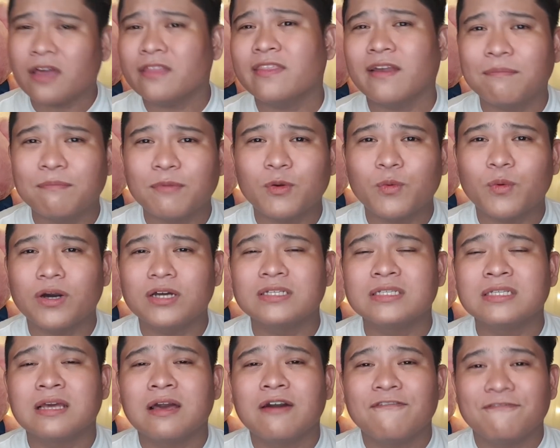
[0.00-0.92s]
number
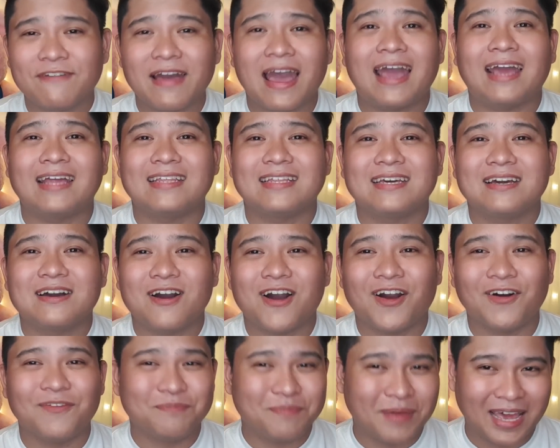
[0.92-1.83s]
one fan
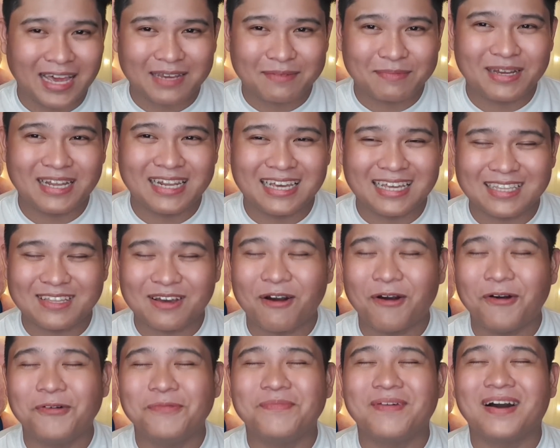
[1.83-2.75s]
of Pekpalit.
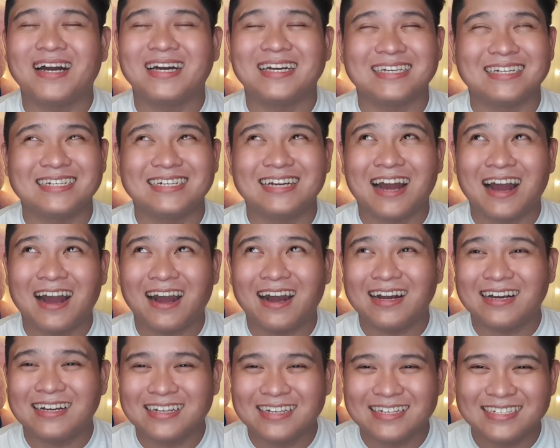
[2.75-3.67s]
Oh my
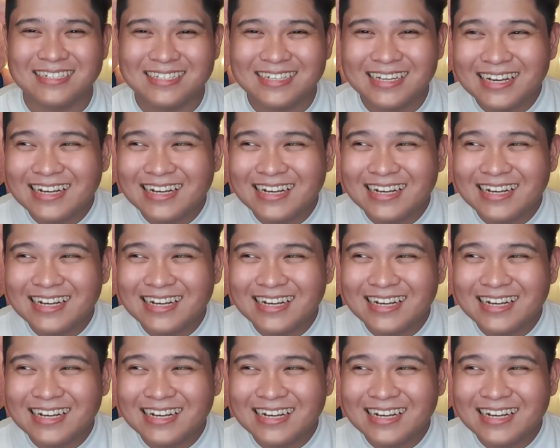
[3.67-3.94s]
god.